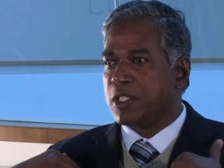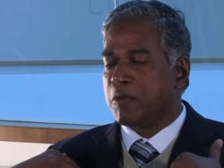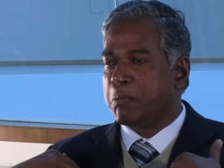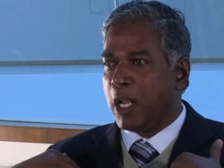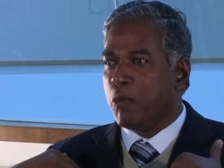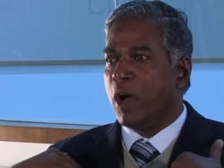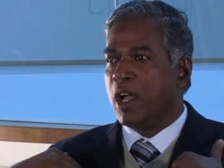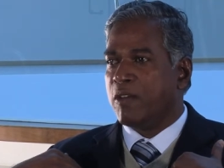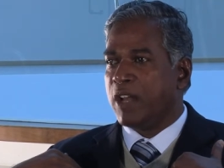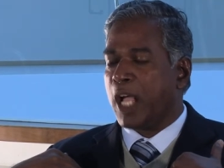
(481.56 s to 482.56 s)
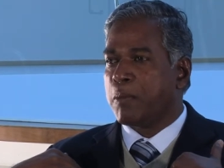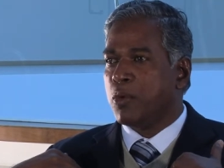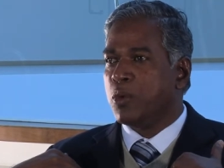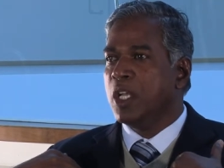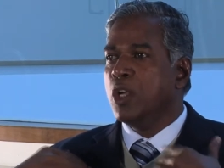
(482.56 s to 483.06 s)
Bishop Pelvat,
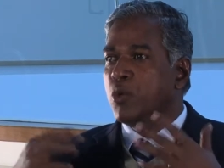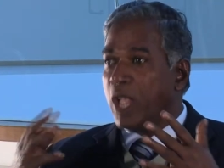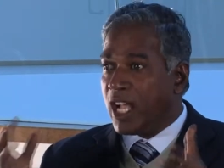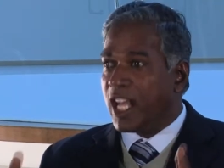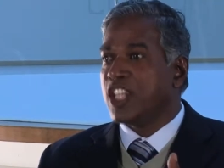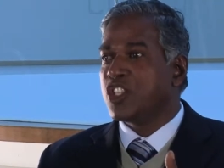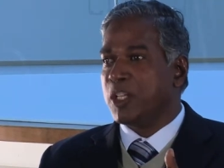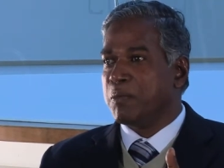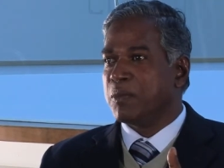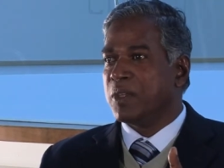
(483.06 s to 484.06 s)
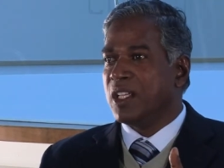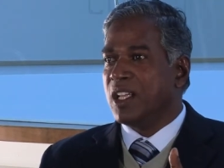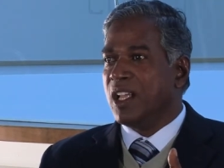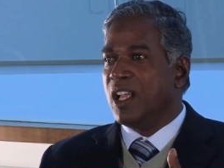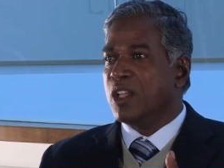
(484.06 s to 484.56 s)
Nagpur, who encouraged him
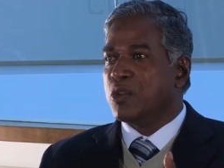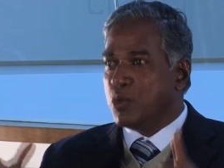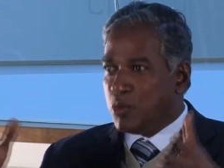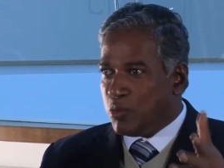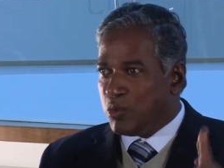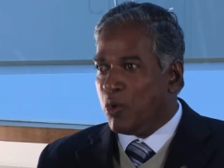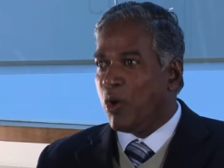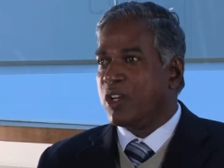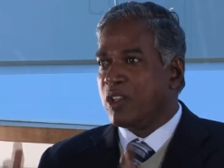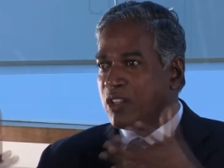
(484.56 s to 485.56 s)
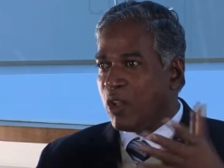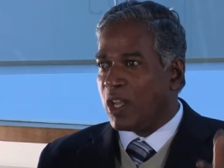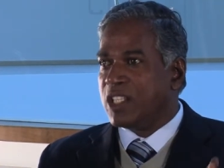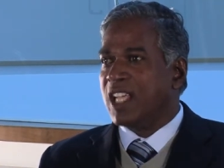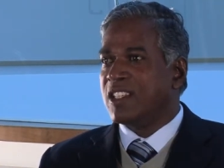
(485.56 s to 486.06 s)
to go on
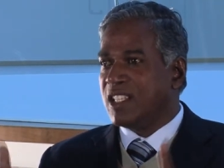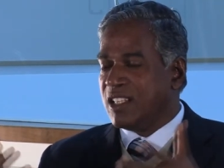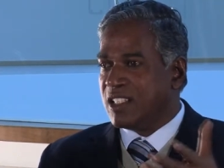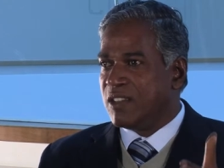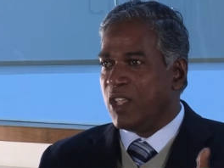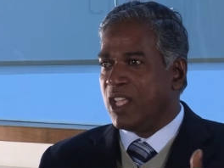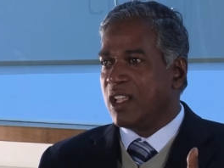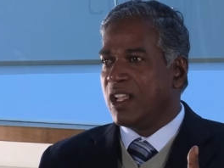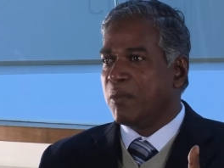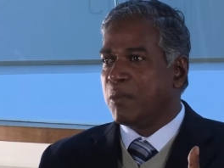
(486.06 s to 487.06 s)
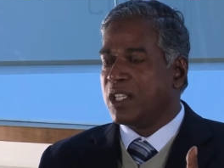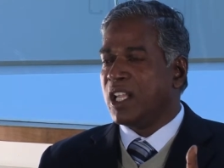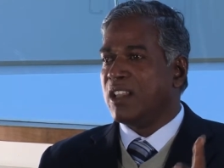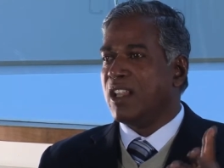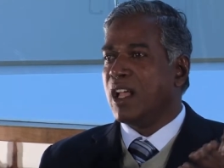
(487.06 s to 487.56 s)
theologizing in this way. But
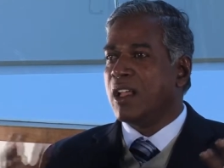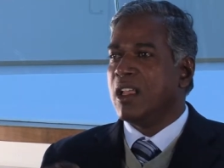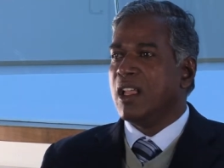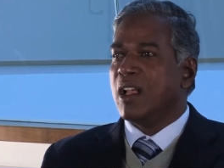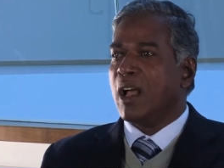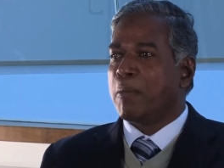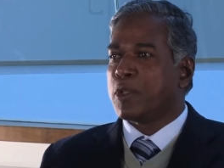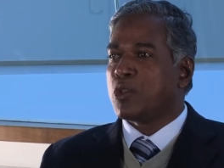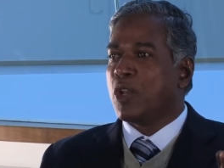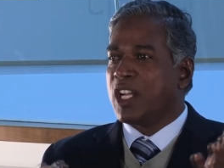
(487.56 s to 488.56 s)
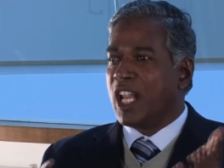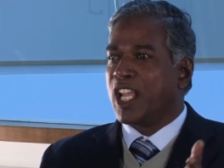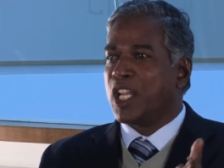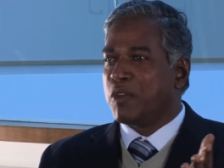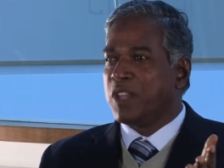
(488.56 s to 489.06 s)
then the apostolic
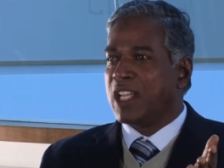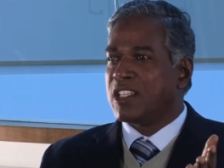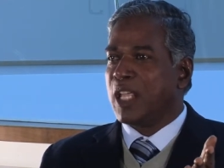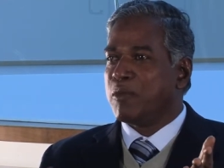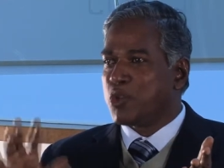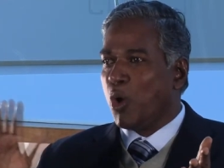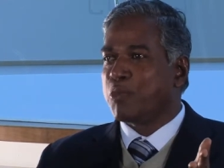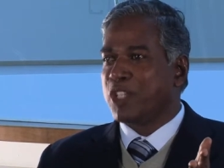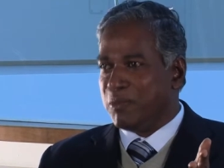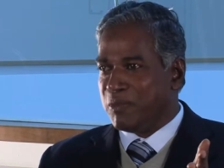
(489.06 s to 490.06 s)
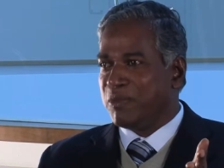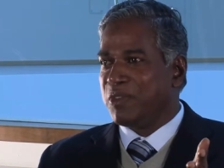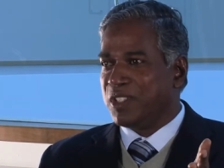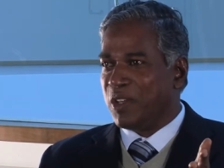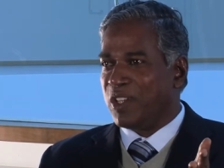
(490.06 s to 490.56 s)
delegate of that time stopped him
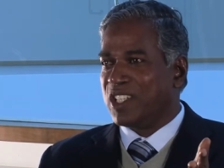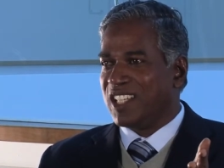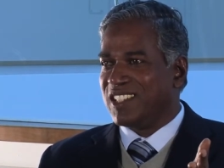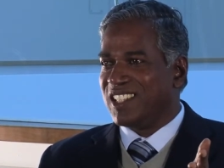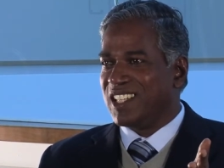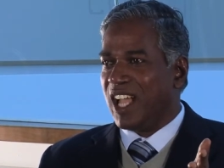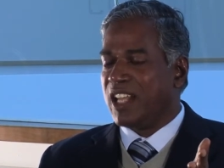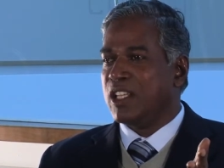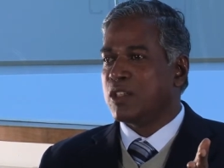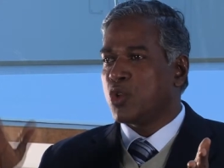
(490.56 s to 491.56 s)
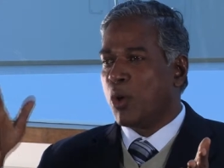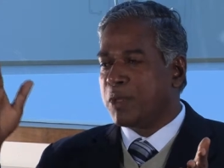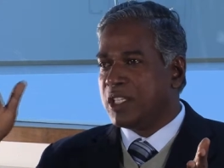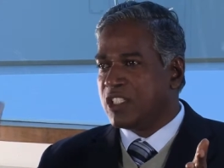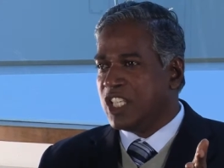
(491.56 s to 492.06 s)
from theologizing, and he stopped
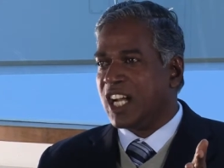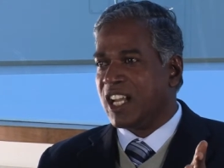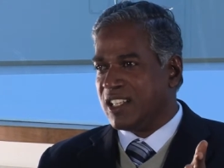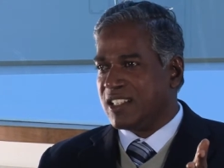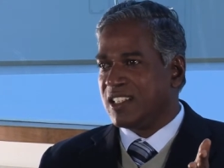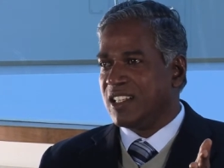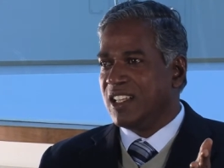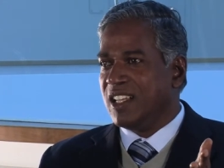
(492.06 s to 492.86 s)
his journals.